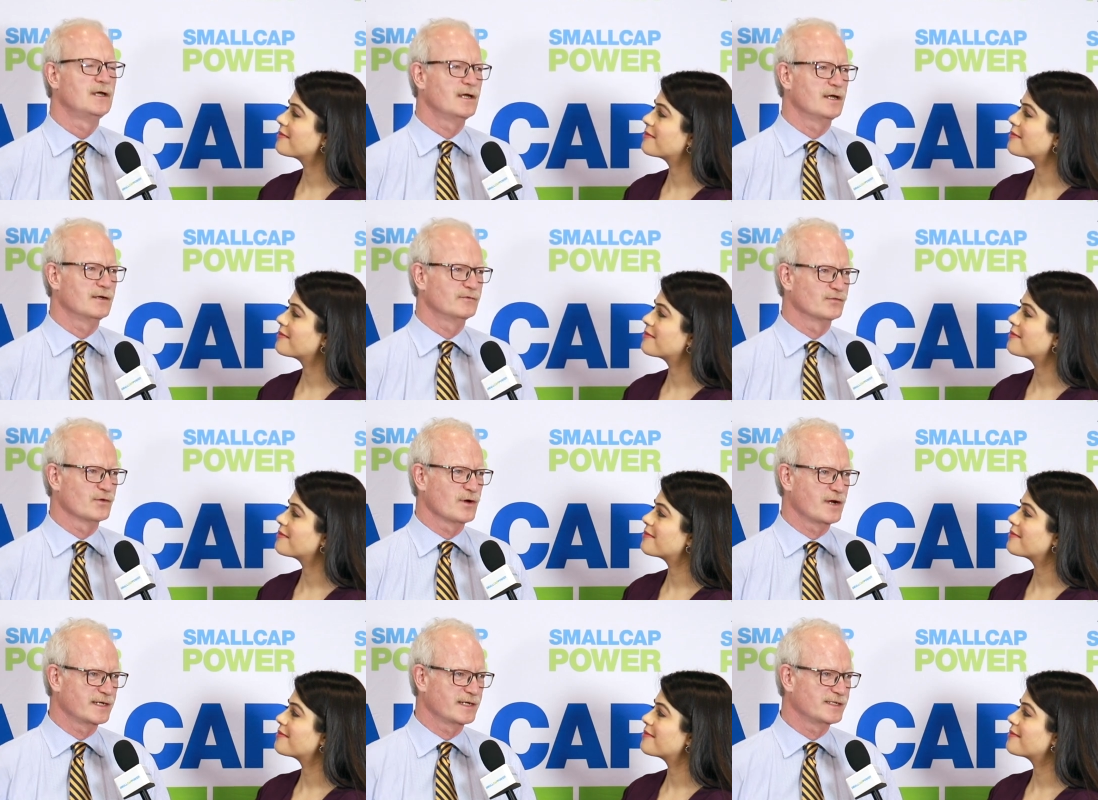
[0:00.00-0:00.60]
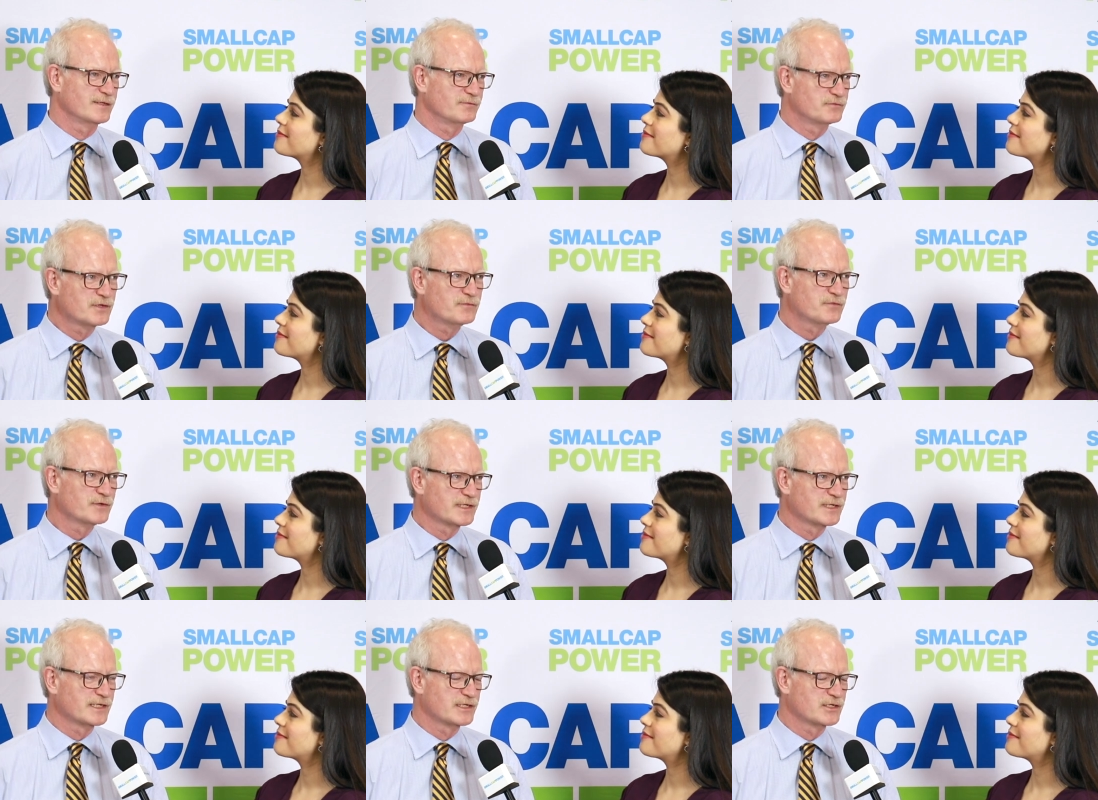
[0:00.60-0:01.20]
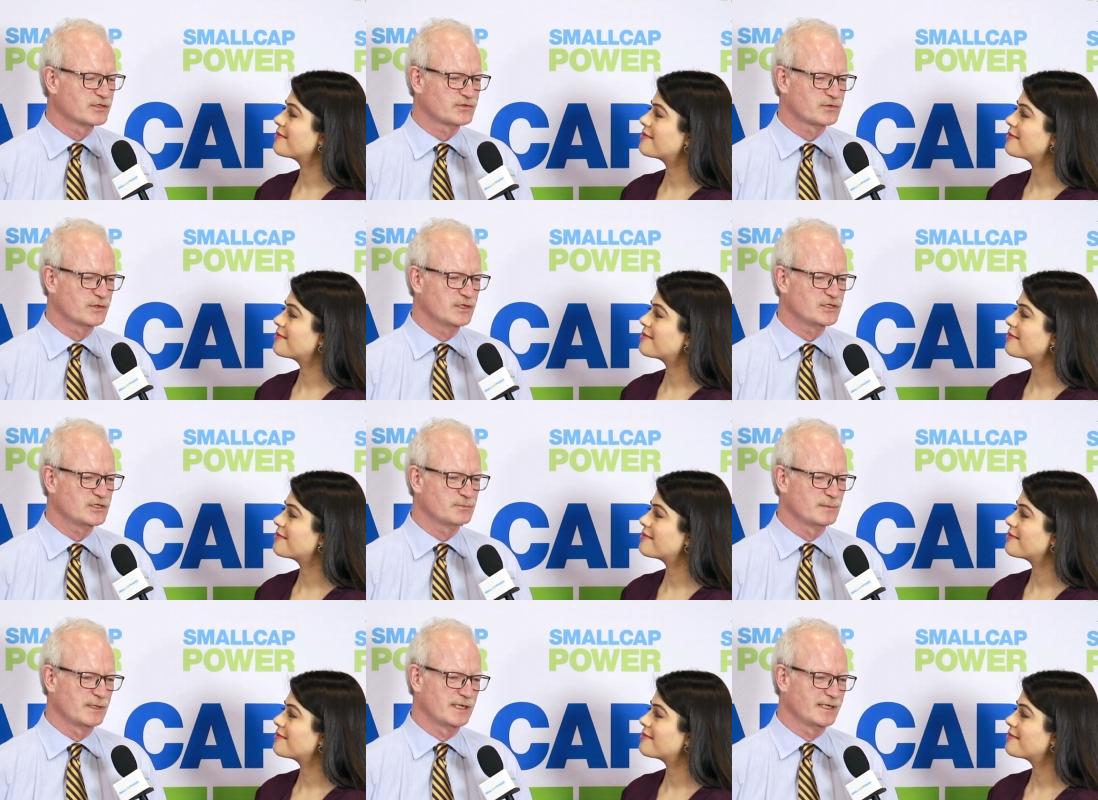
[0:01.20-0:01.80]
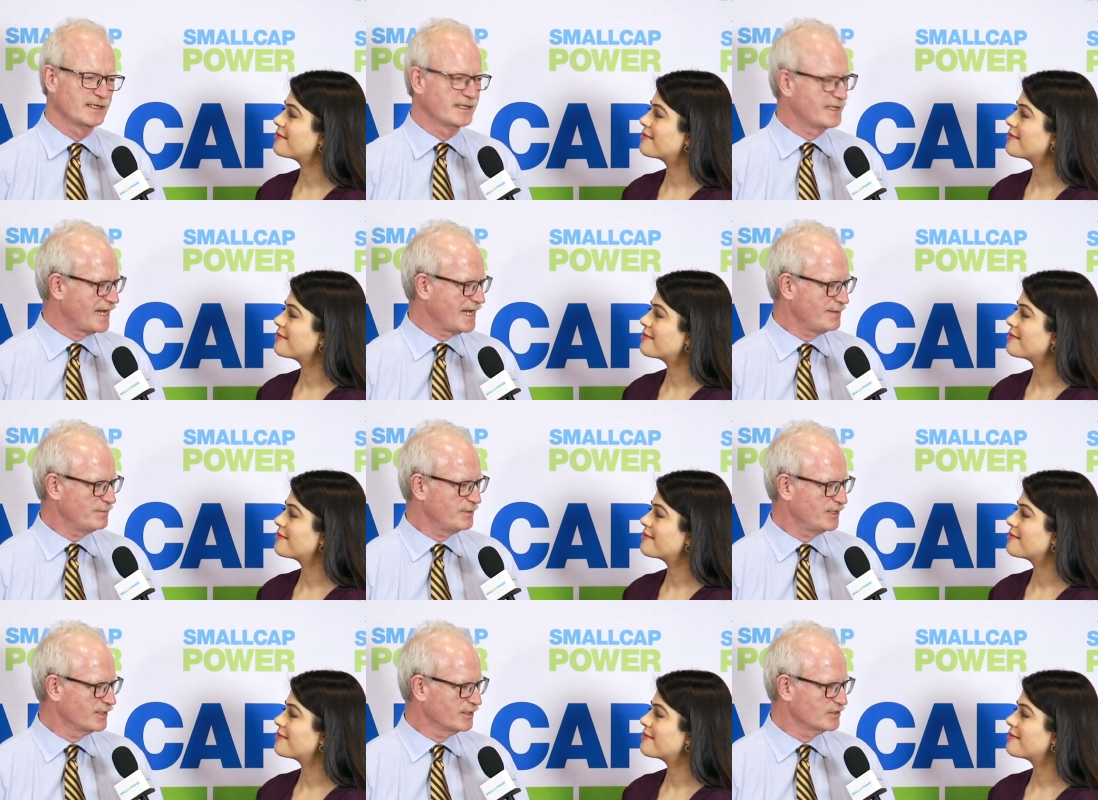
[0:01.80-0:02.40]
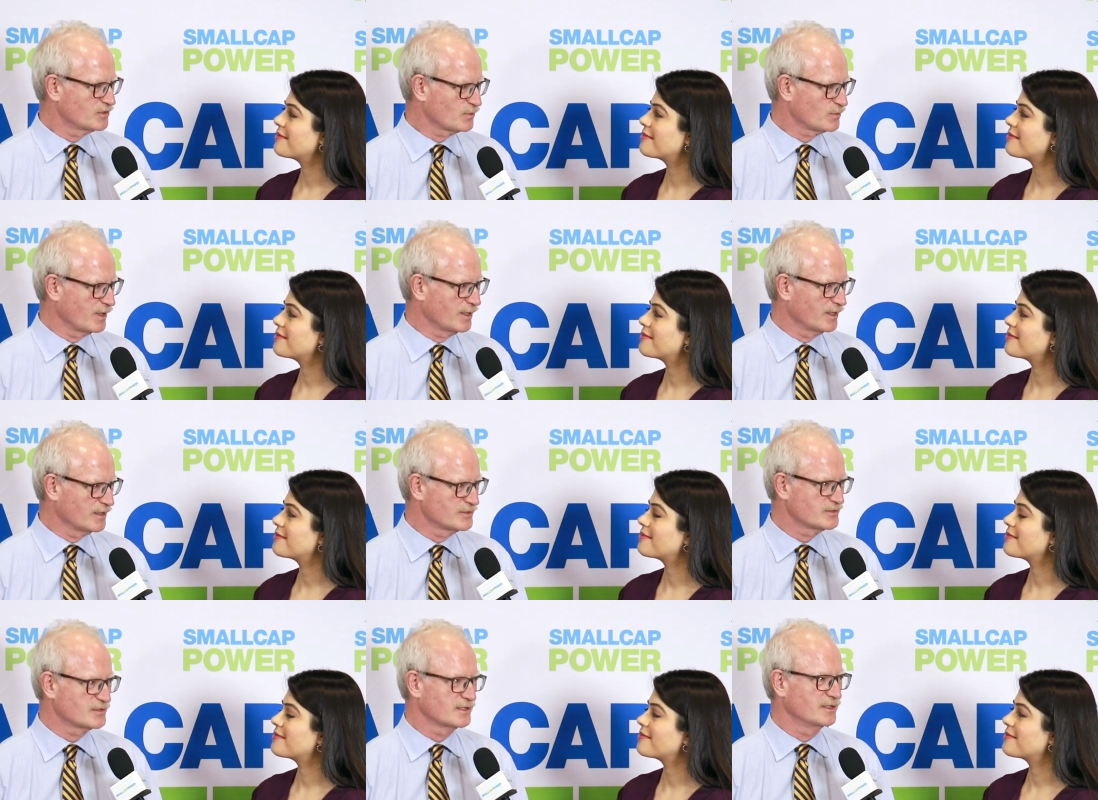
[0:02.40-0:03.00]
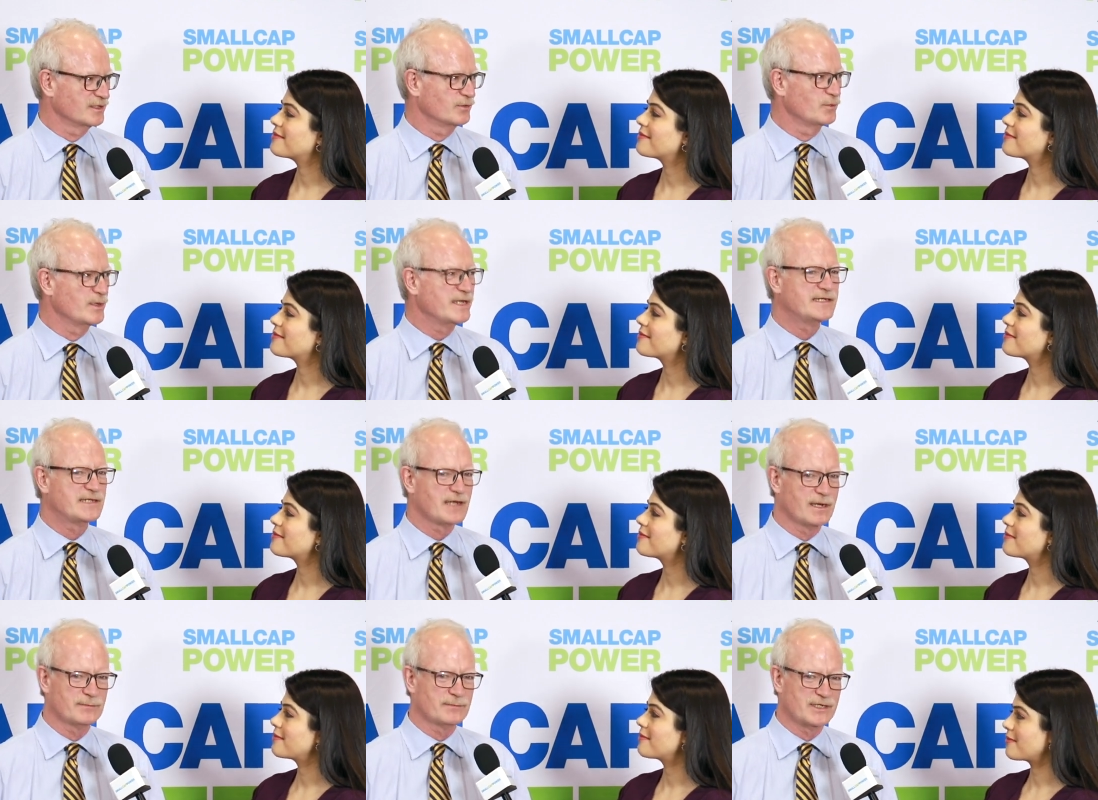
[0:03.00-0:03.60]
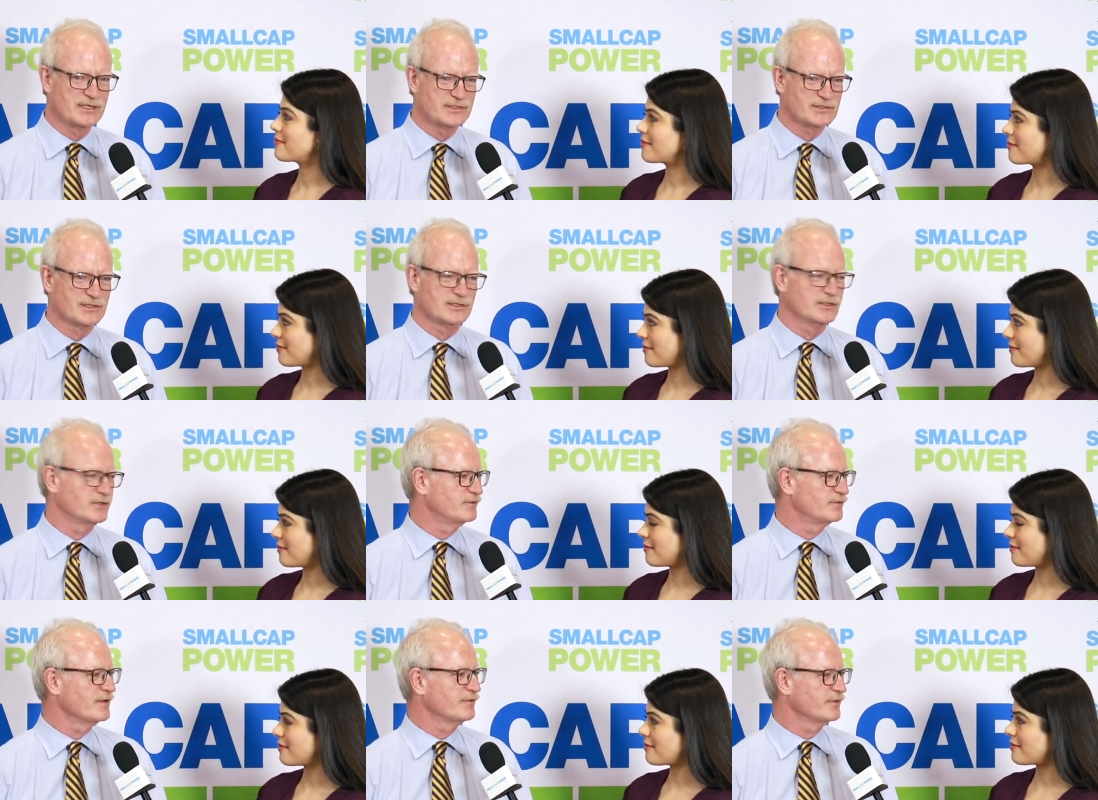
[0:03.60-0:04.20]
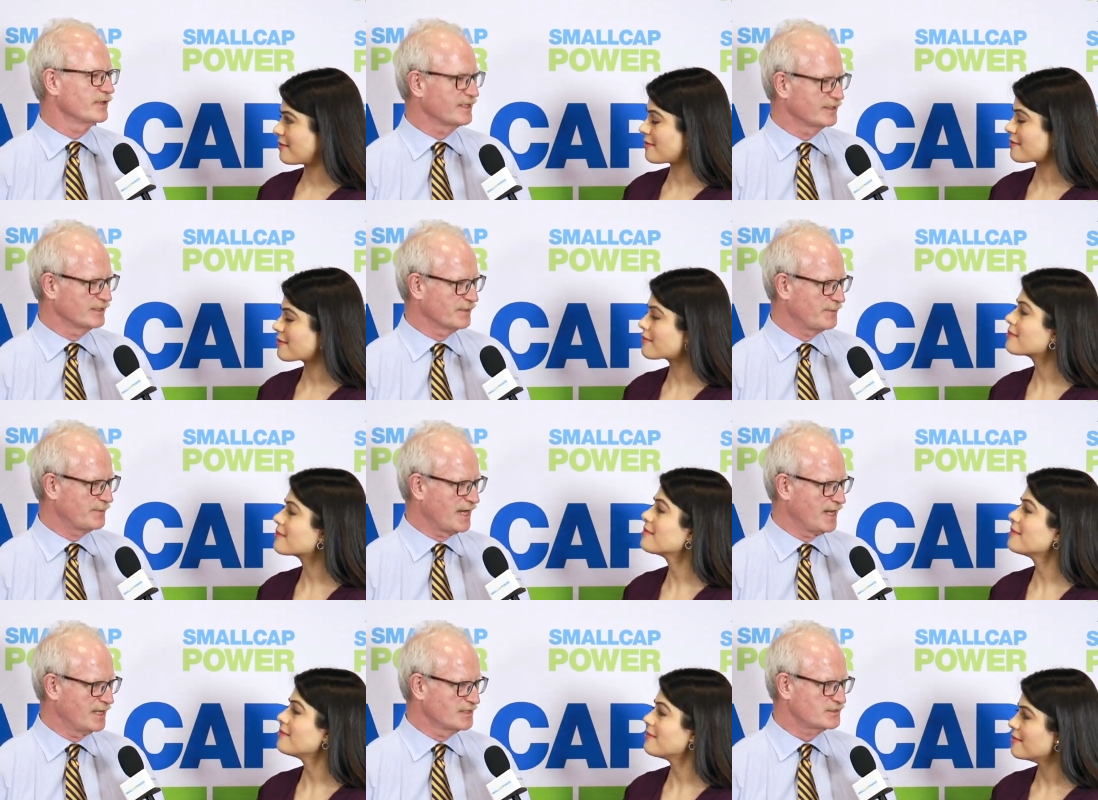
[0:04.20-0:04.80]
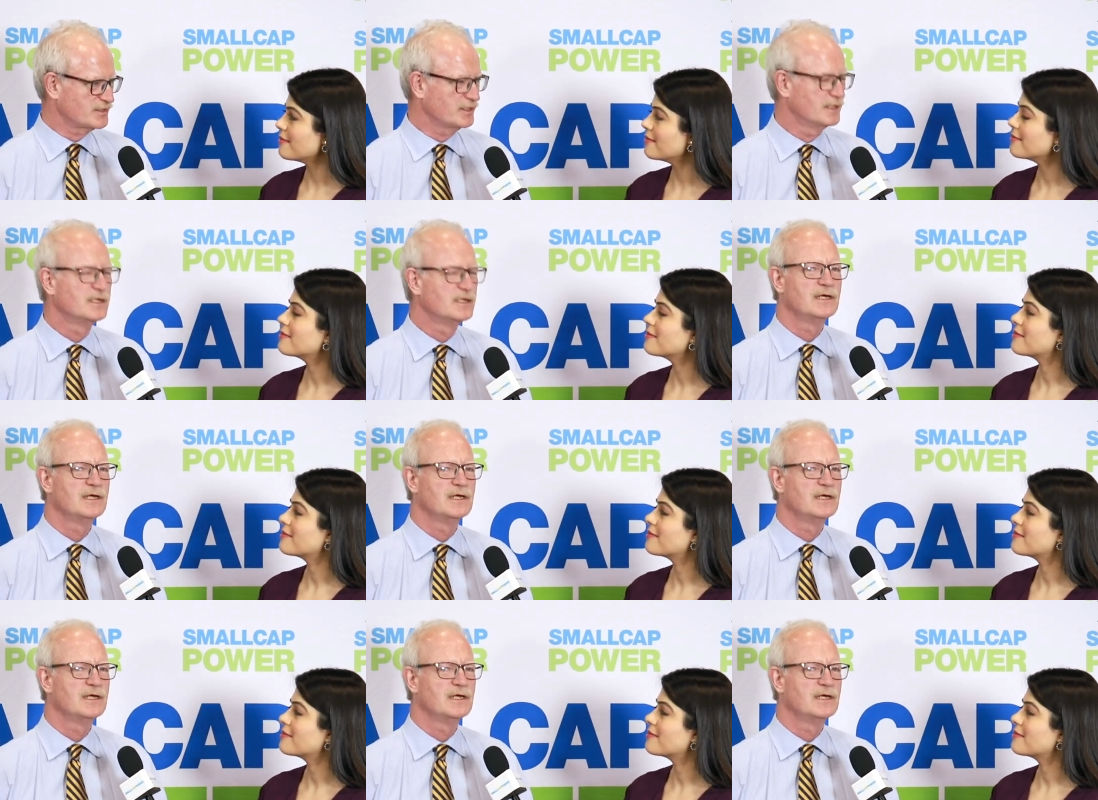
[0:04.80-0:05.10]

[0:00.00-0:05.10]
Speaker 1: a variety of different industries, meaning gaming as well as uh, weed companies that you've never had in the past,